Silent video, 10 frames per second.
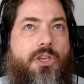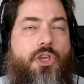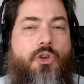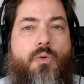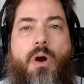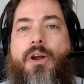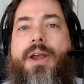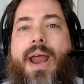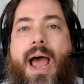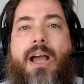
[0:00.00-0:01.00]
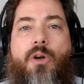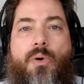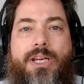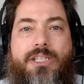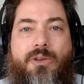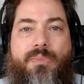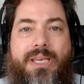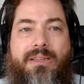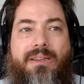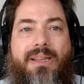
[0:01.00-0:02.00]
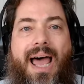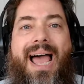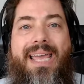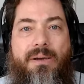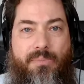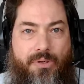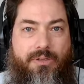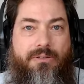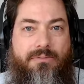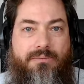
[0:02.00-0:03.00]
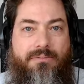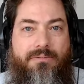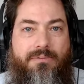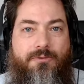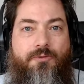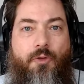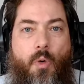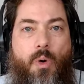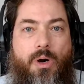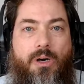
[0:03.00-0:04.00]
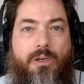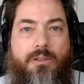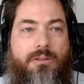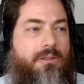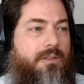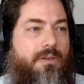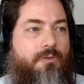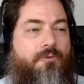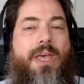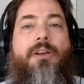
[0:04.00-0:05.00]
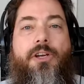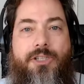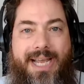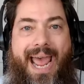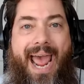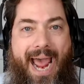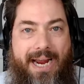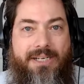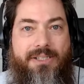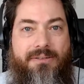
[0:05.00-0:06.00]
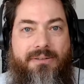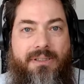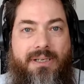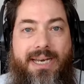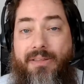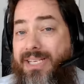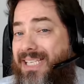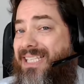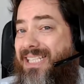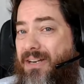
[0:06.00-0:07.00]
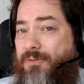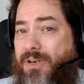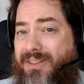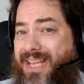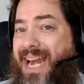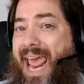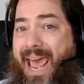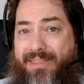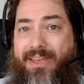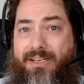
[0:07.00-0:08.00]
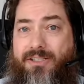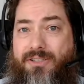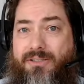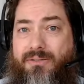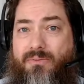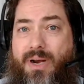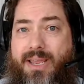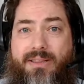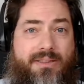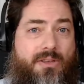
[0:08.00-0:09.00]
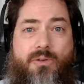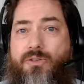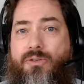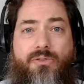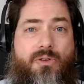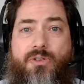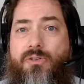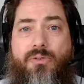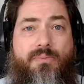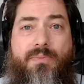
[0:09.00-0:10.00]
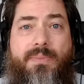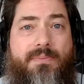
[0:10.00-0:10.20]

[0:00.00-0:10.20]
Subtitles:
you are not going to be liable for failure to act. Now, this is different than ethics, right? Those are